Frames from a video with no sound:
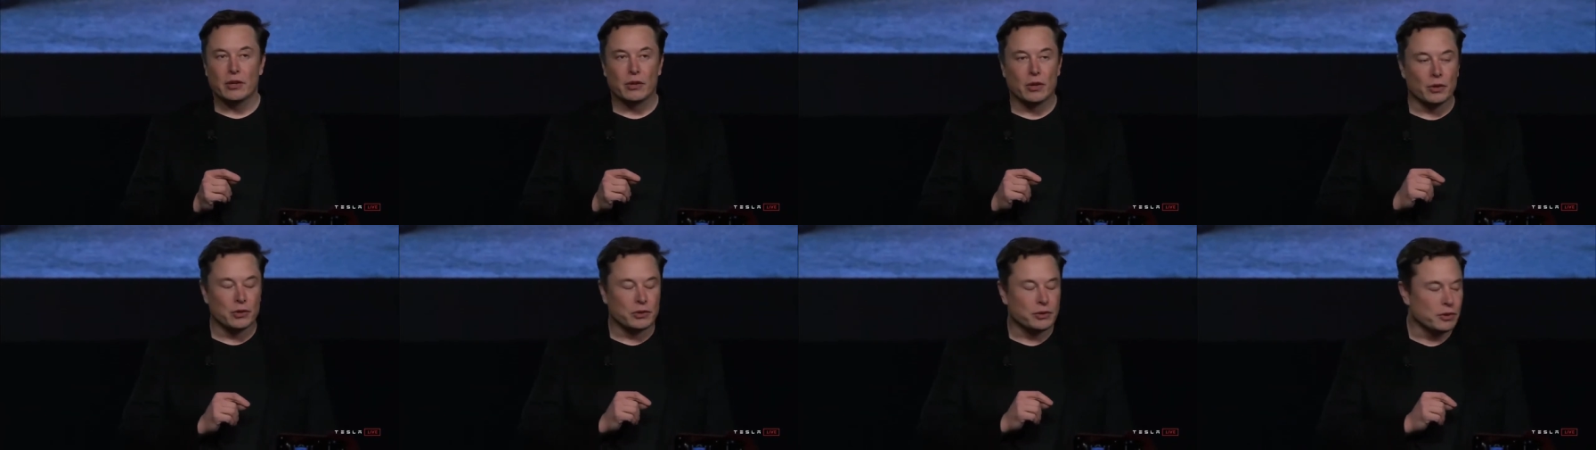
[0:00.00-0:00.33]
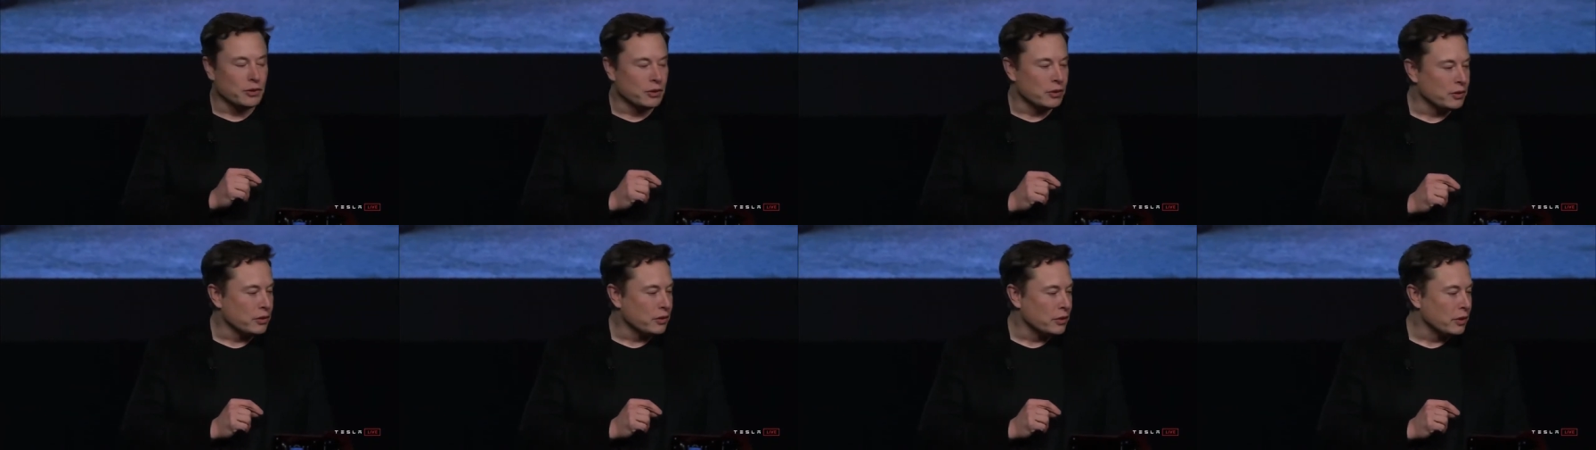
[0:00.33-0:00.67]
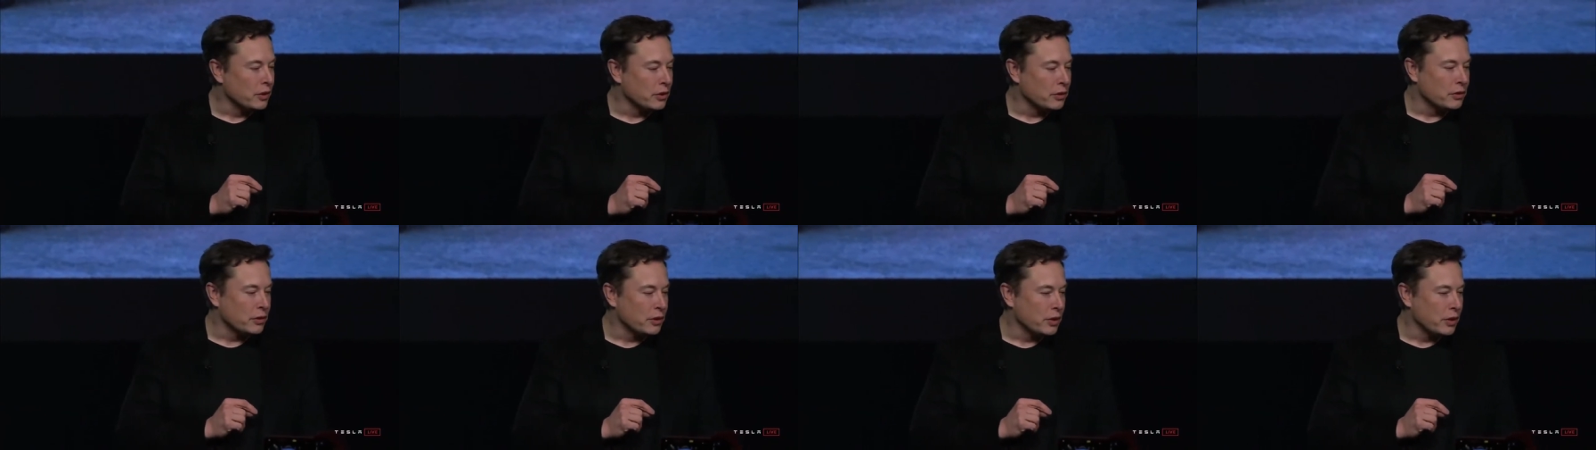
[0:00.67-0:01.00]
the, the,
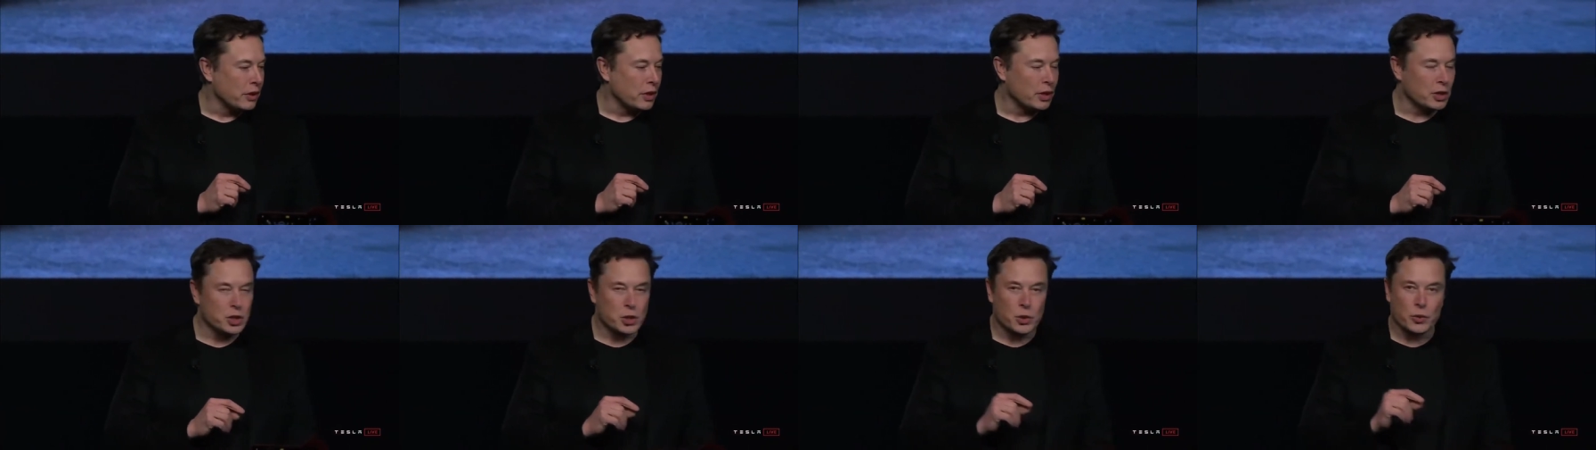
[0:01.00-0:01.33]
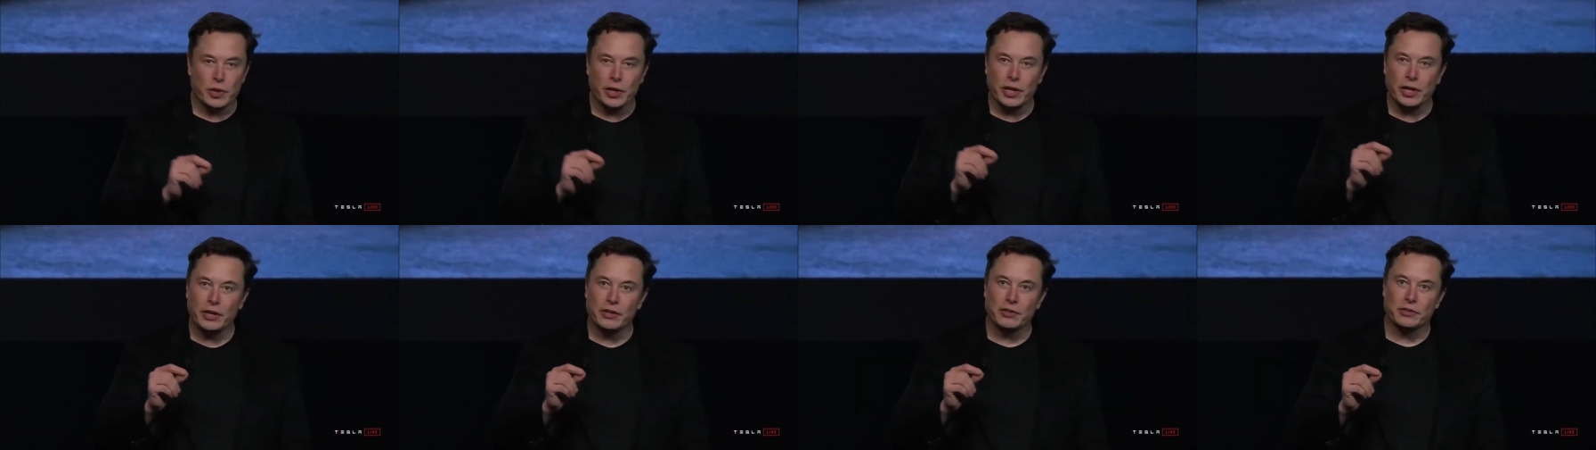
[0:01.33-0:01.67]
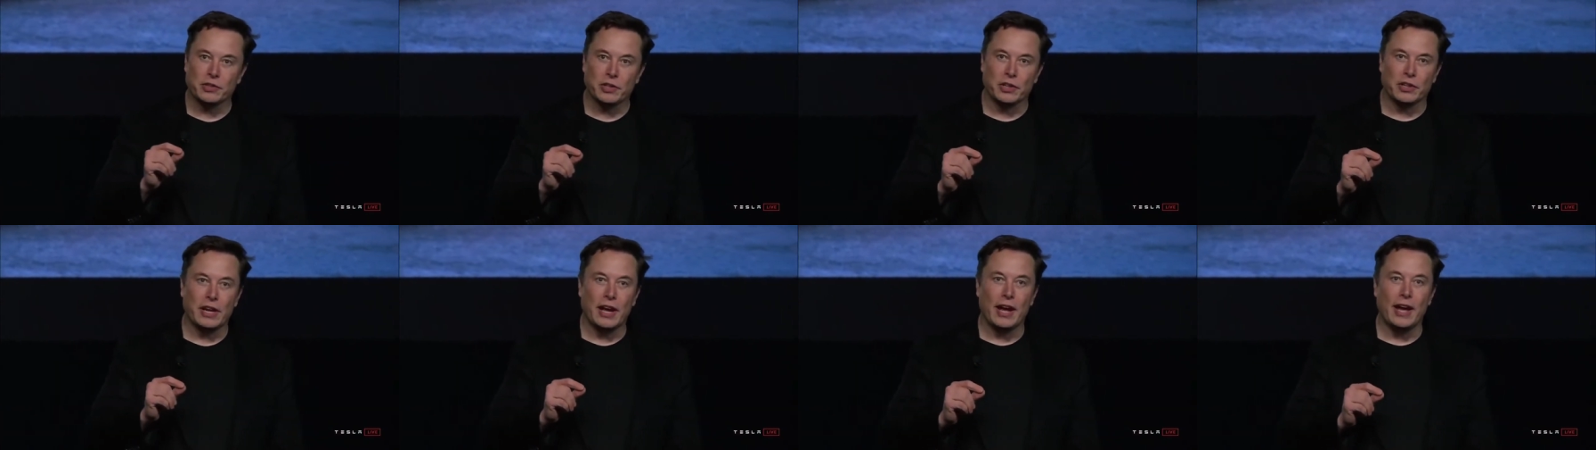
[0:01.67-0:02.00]
the, the luxury
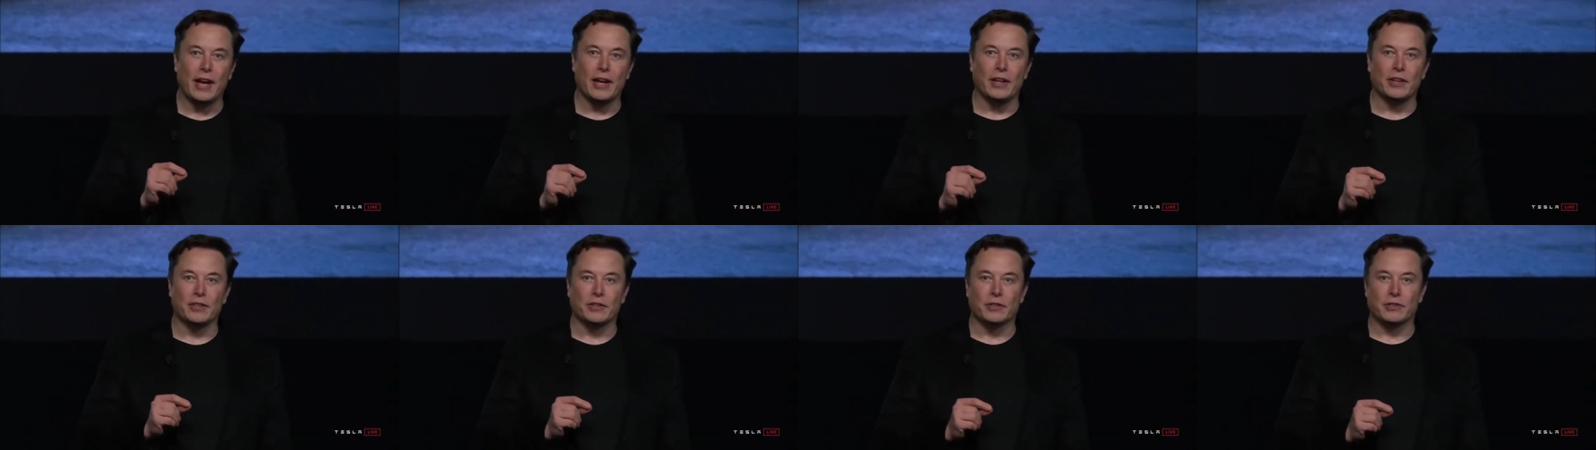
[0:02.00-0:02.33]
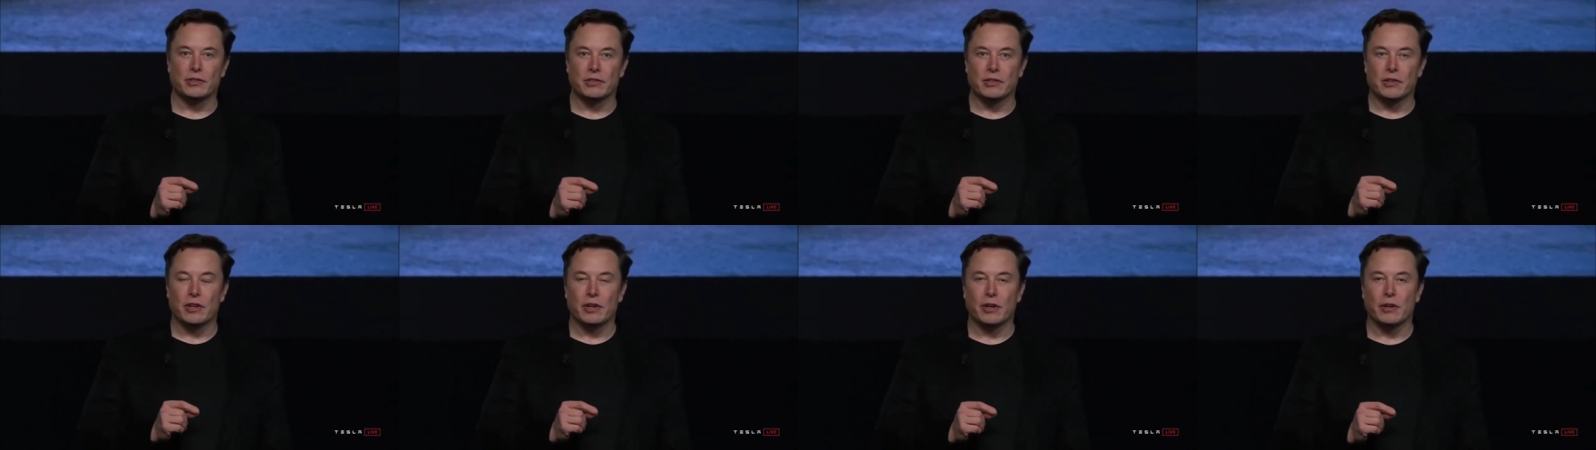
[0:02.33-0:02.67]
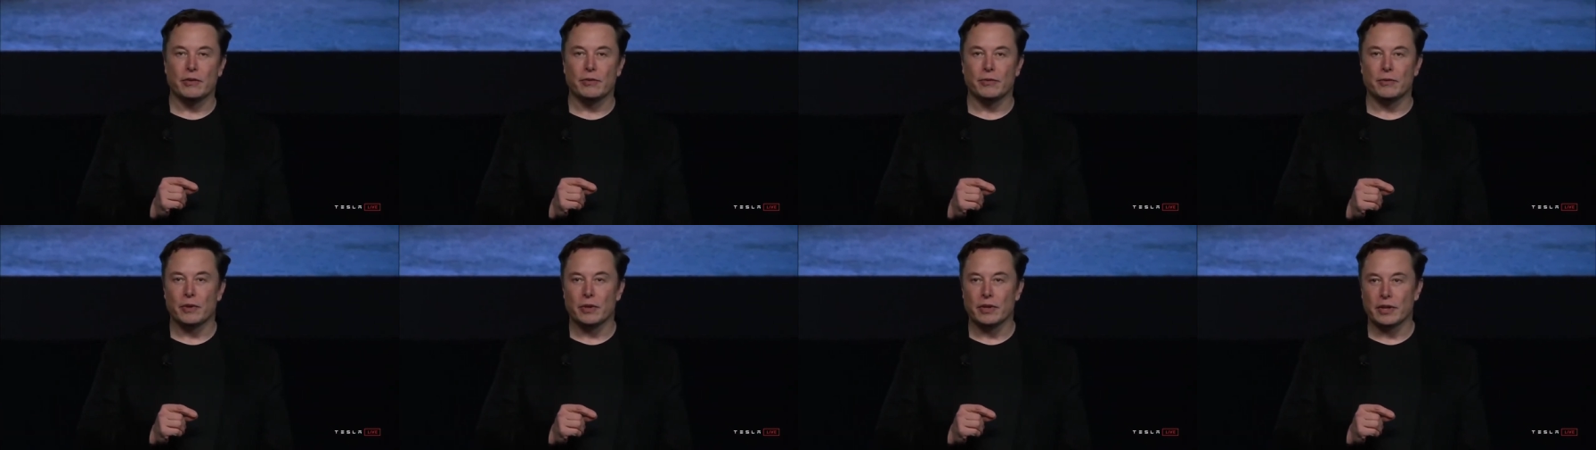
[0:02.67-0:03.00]
sedans
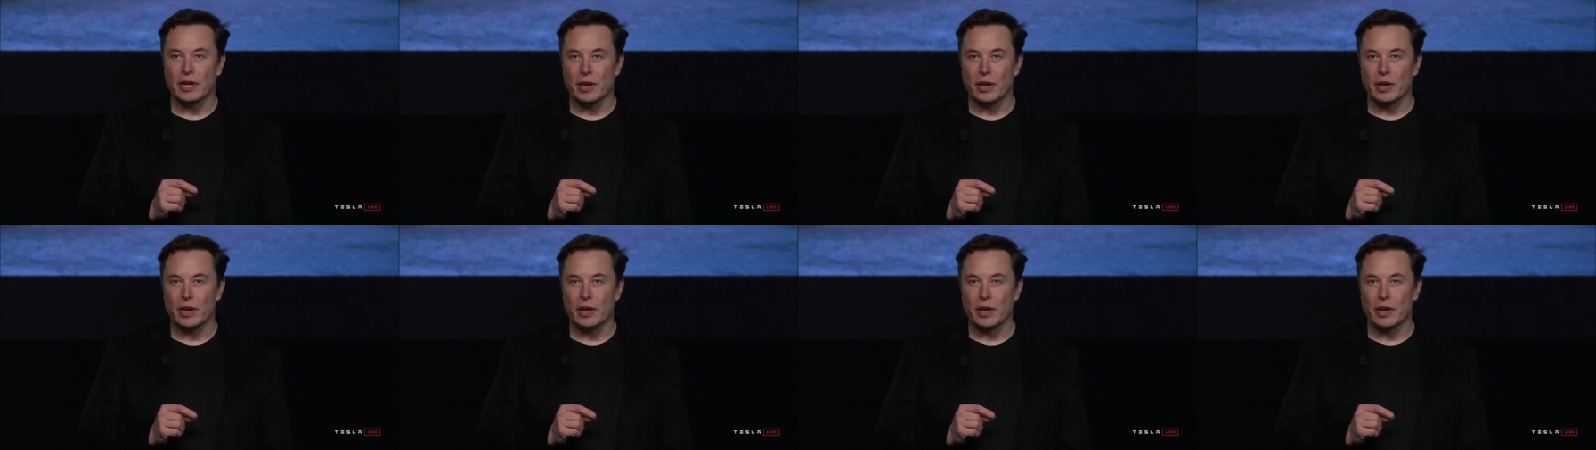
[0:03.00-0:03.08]
of,